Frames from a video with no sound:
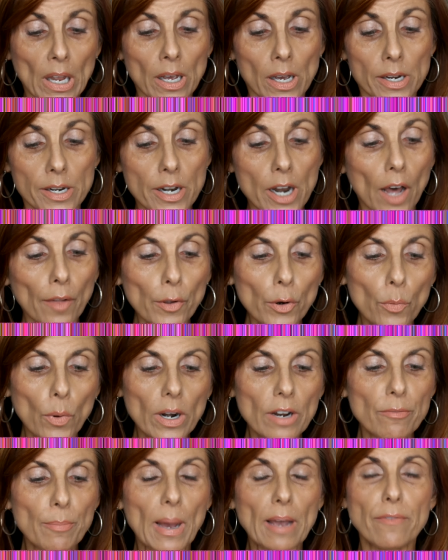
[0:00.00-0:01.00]
Another
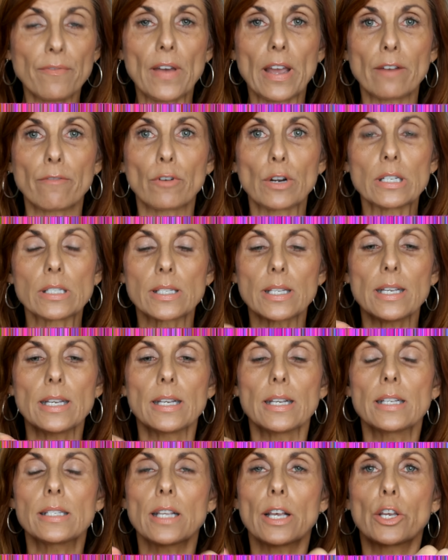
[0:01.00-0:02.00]
one of my favorites
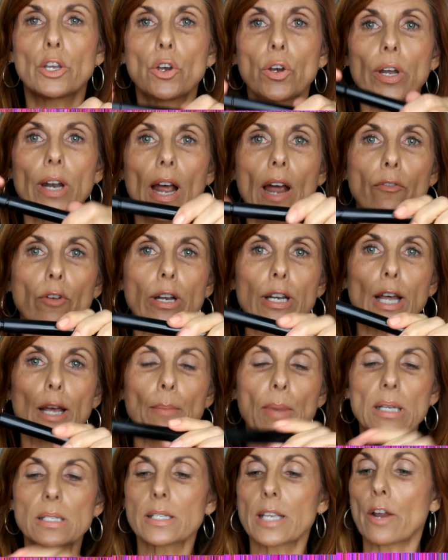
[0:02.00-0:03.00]
is a good everyday
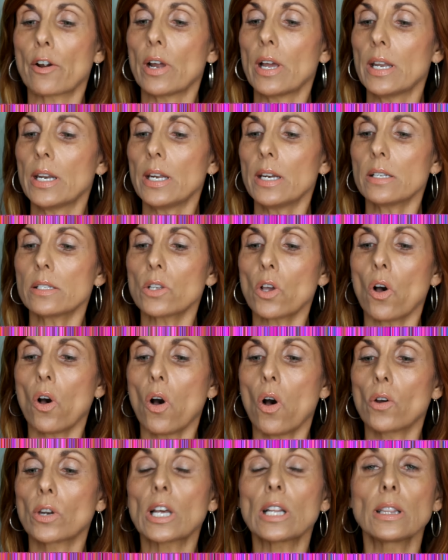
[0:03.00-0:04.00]
mascara and it is
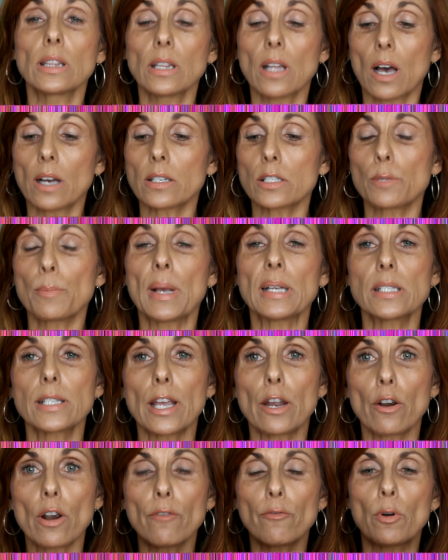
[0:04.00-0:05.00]
called Luxe
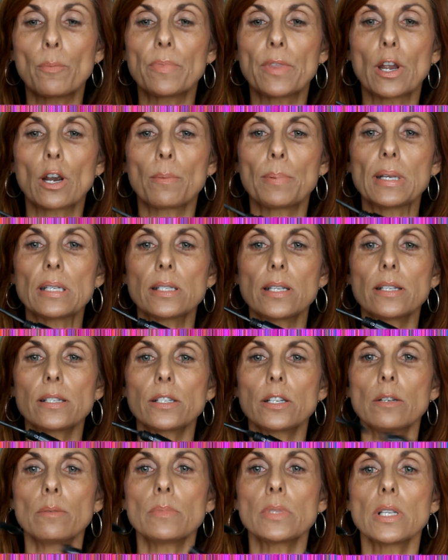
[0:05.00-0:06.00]
Mascara from Therapy
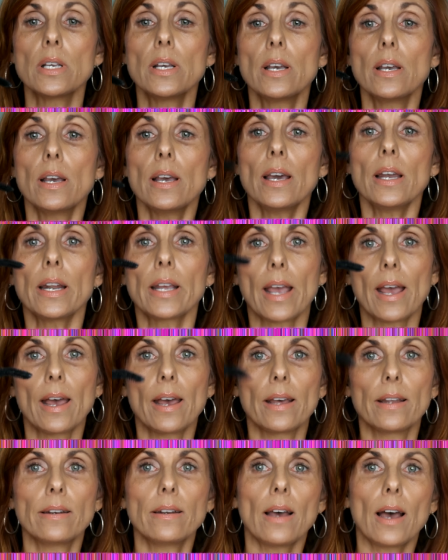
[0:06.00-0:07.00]
Systems. And
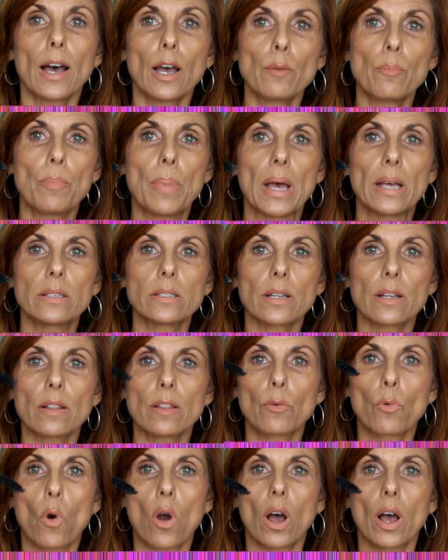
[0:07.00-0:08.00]
again, I bent
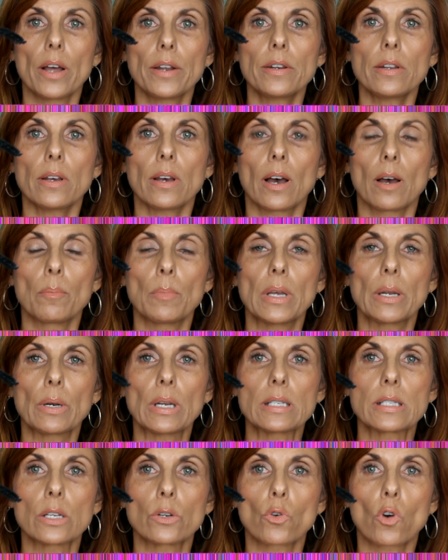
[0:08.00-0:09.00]
the wand. Um, it
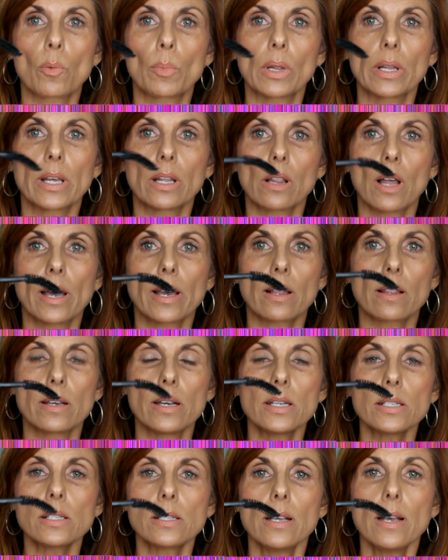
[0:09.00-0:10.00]
isn't normally like
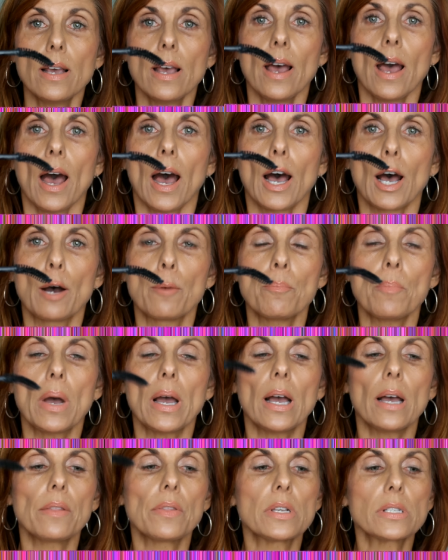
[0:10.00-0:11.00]
this. Um,
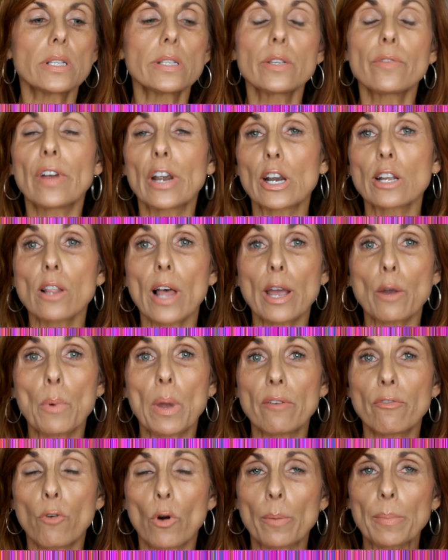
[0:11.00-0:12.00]
this is a very
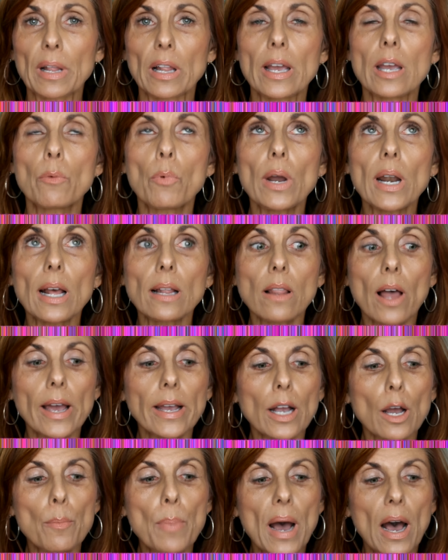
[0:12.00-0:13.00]
lightweight formula. And what I
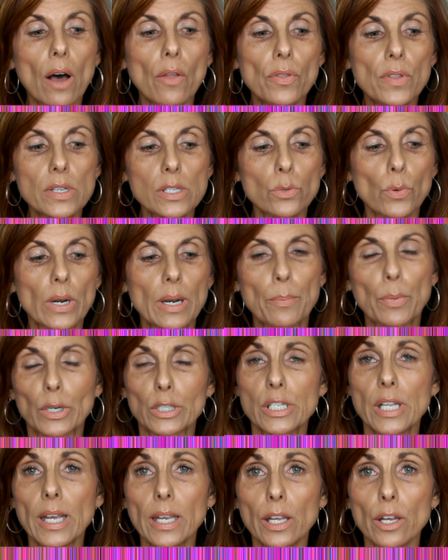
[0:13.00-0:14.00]
like about this one in
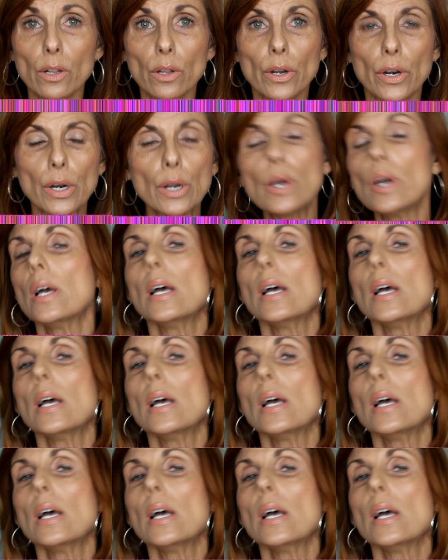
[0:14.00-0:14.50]
particular